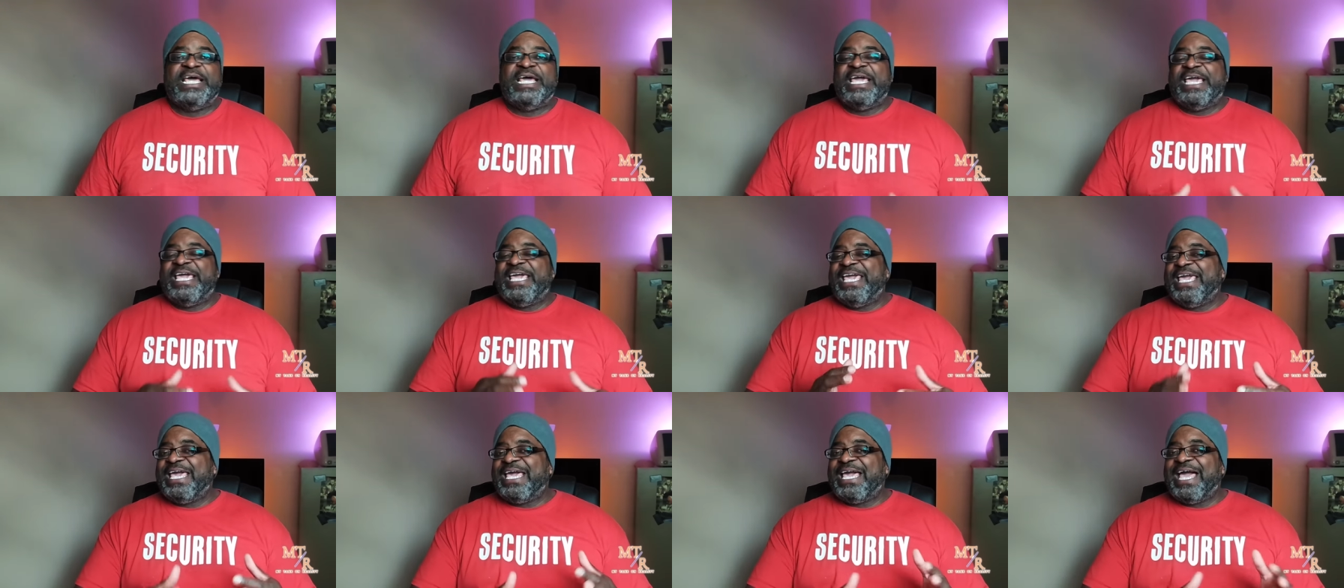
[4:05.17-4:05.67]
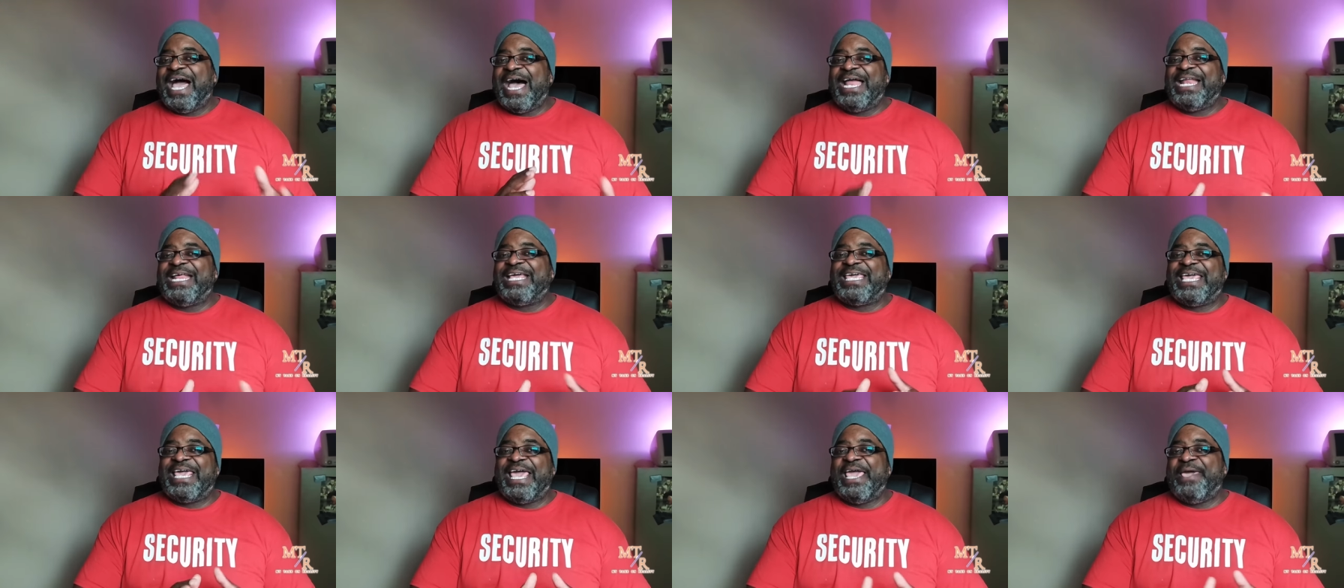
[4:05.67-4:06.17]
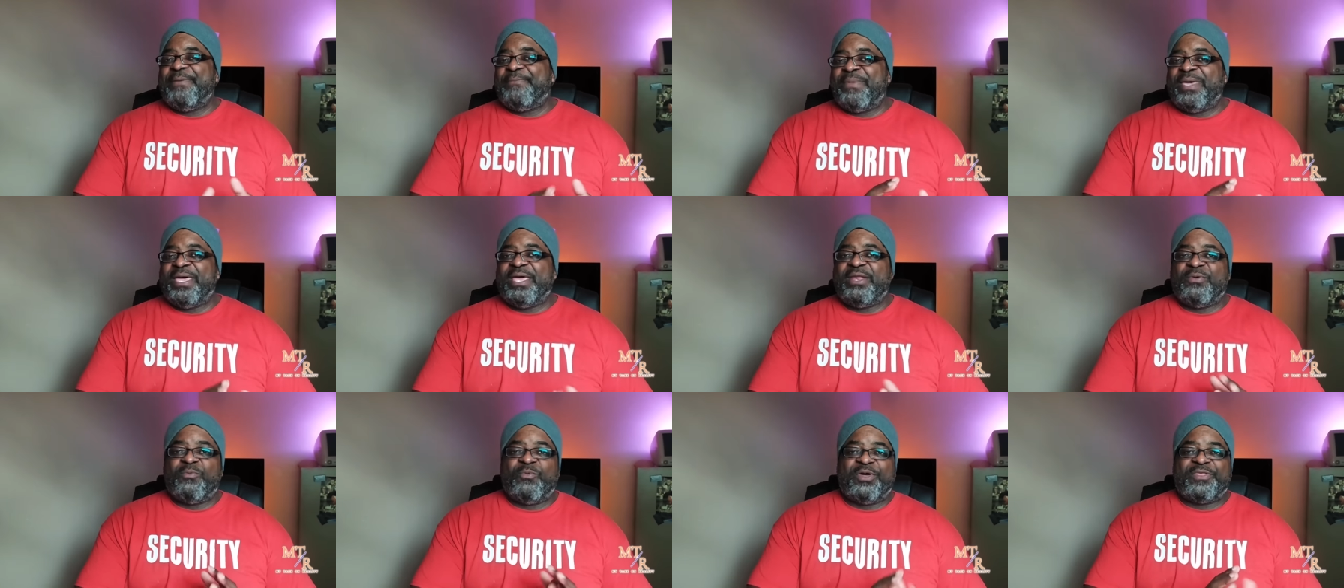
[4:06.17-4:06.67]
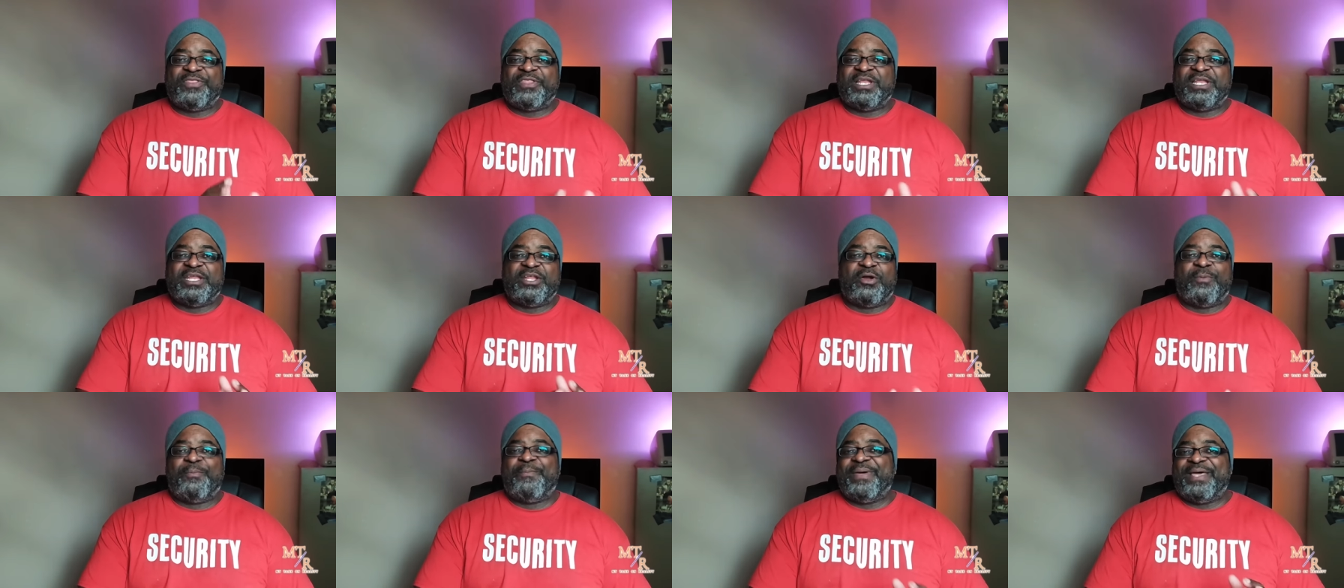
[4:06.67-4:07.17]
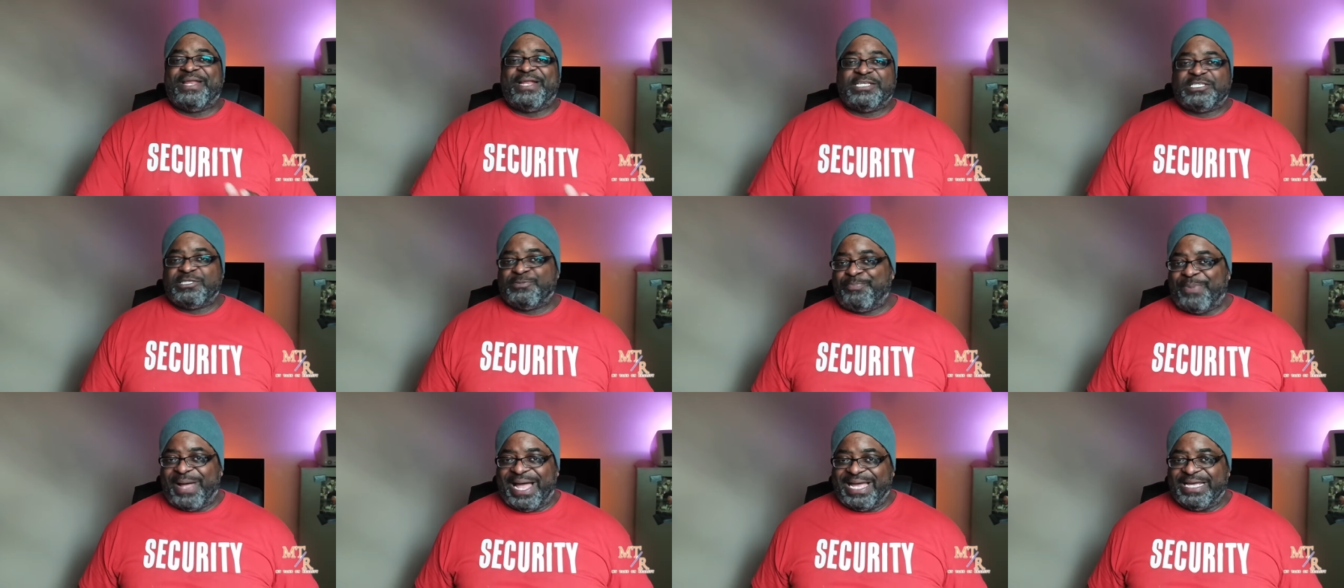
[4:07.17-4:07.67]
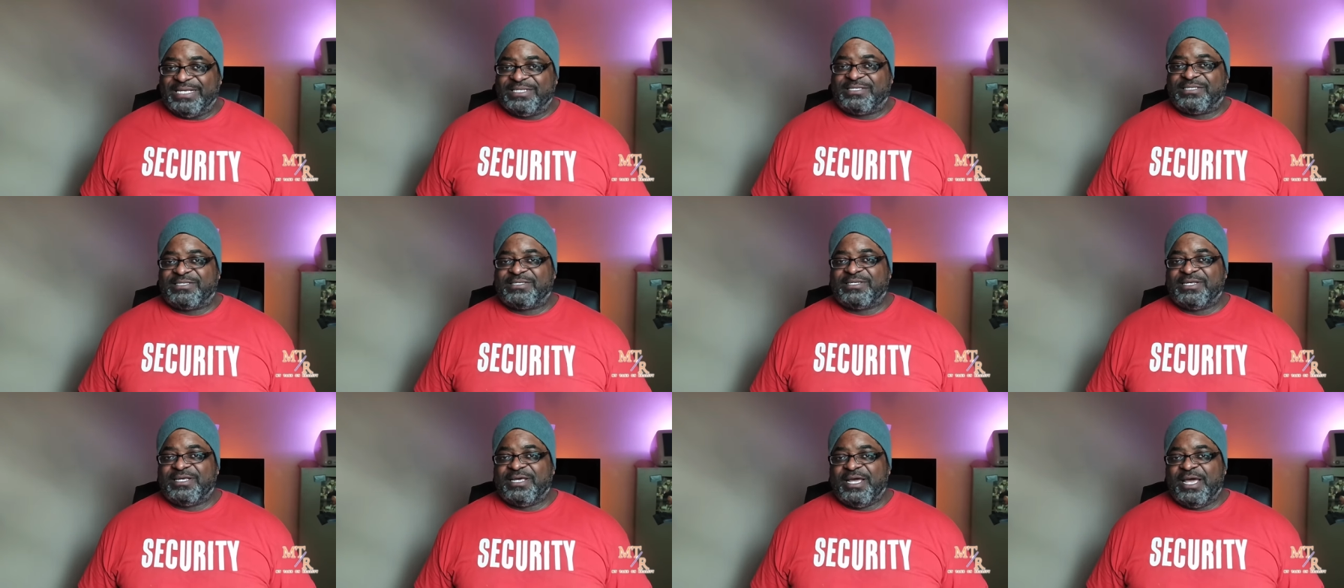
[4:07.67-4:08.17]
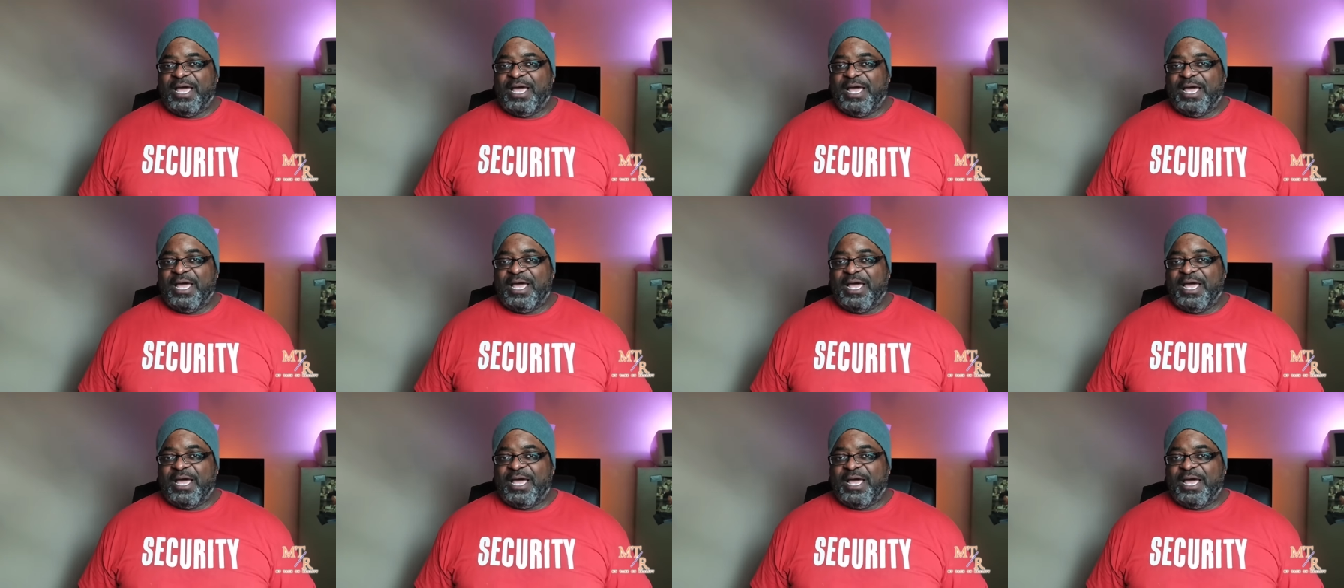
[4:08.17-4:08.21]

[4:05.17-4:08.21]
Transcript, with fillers: He kind of came in with a little bit of spice